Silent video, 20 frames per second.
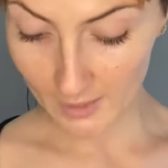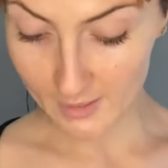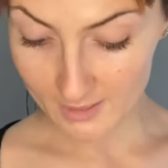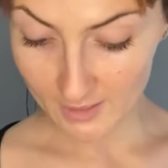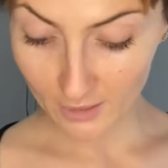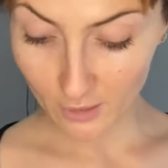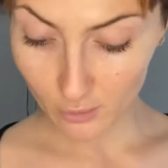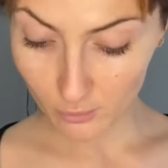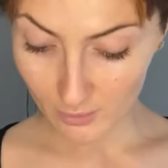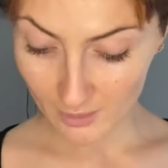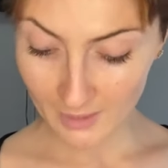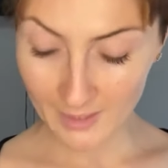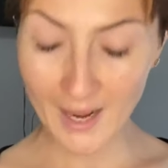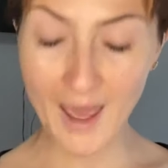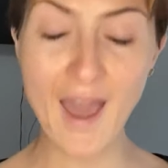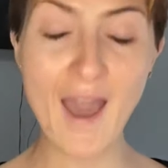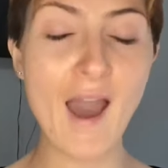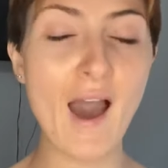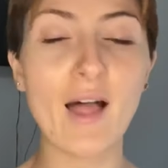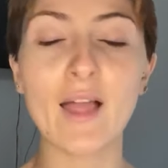And you need
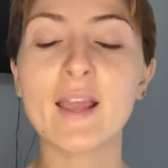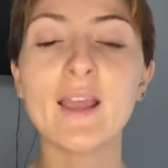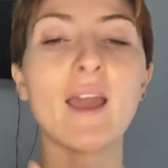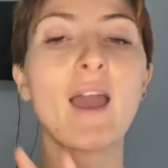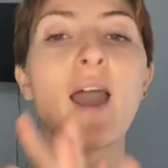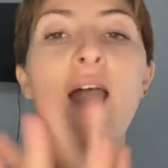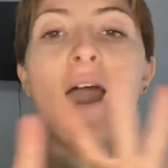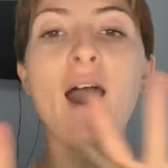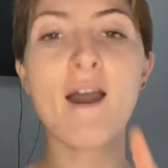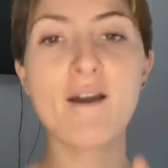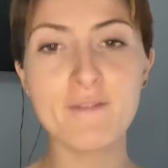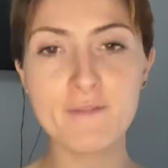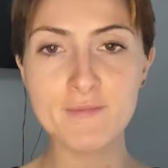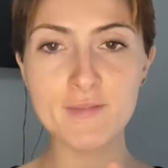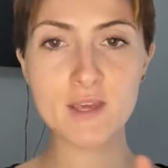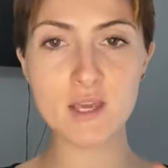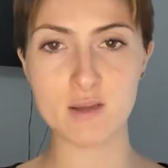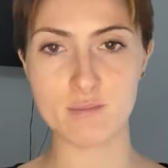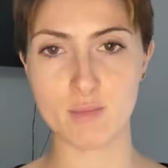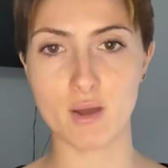like half
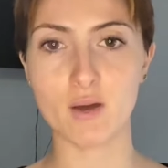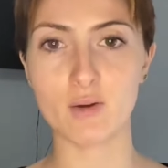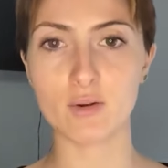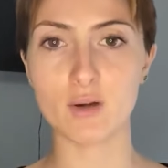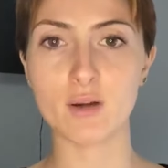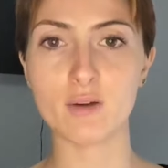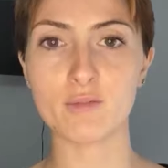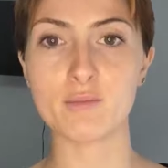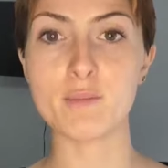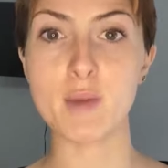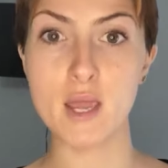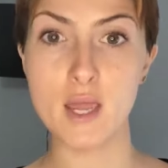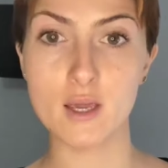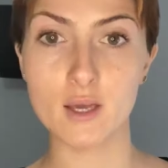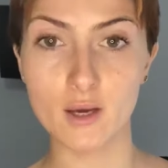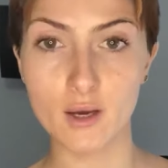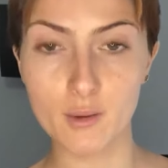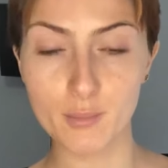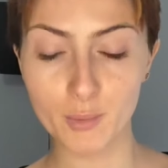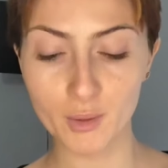the amount of
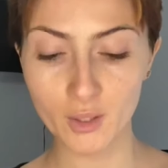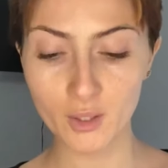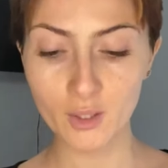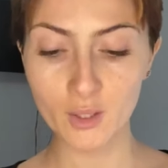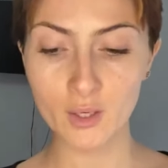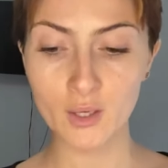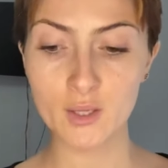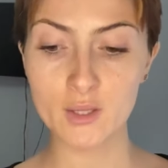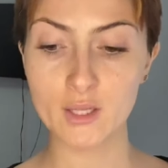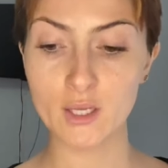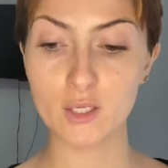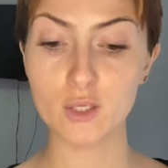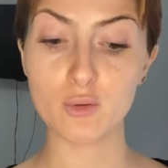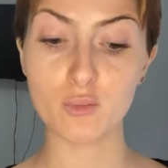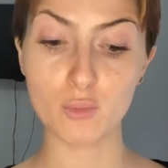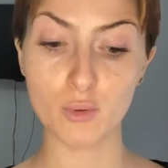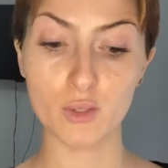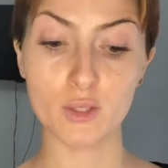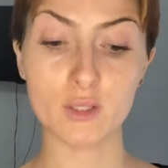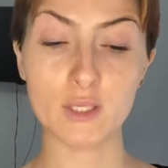makeup that you
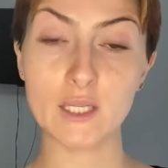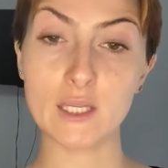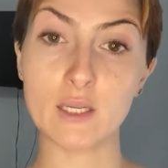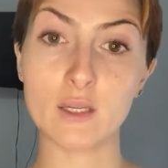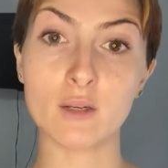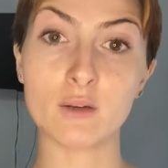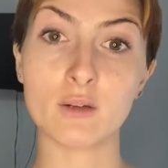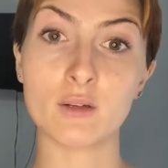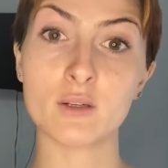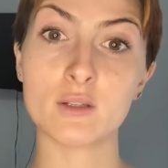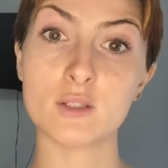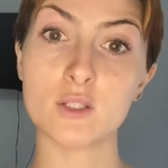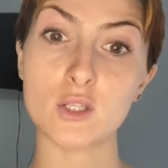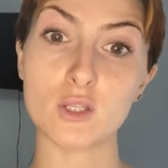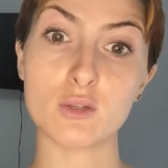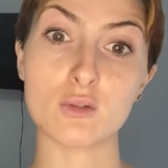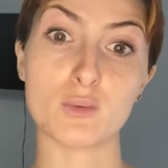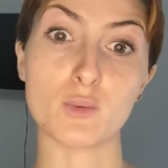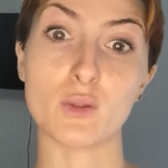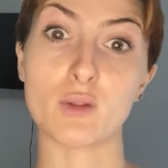would need to
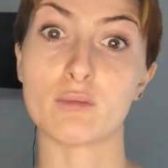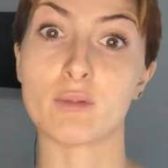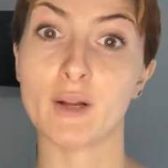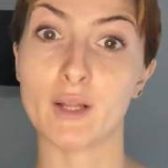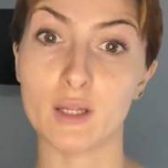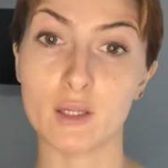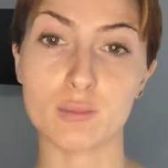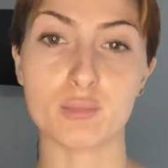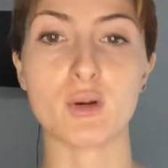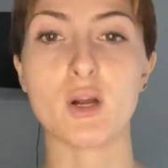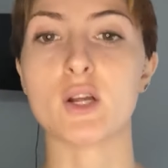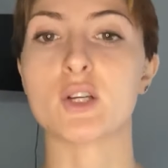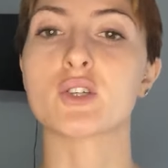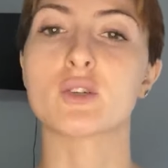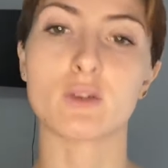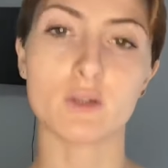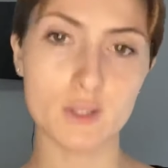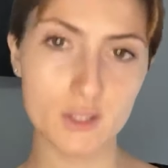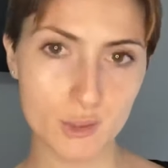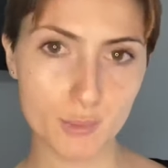use with a regular brush or
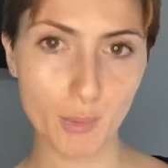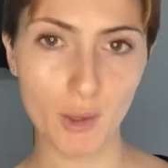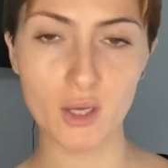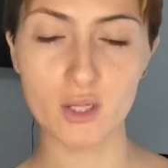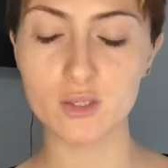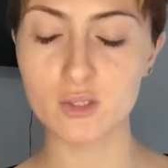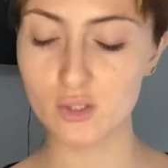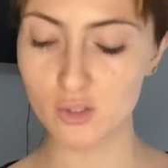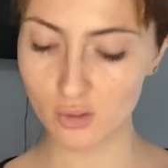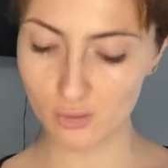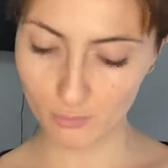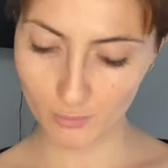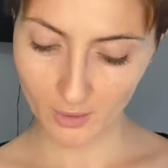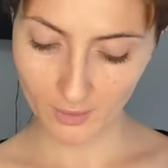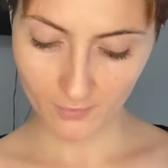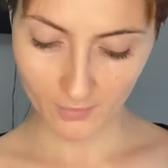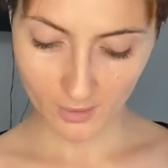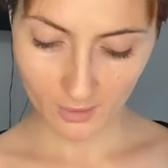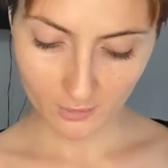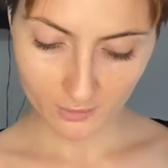a sponge or whatever
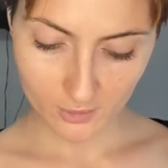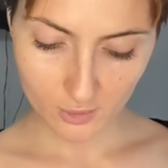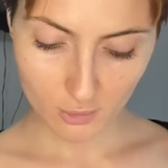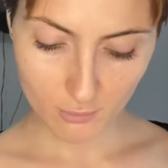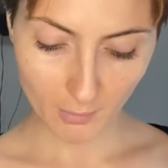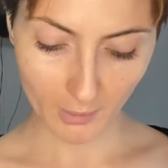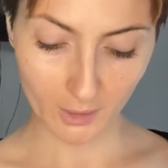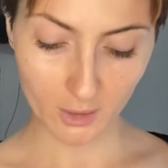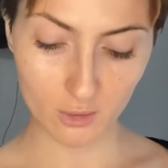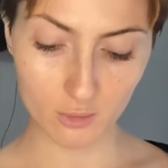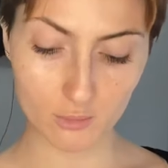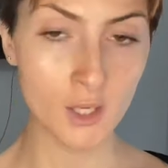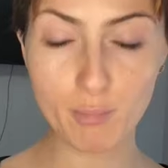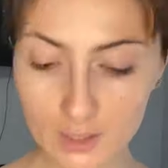else you might use.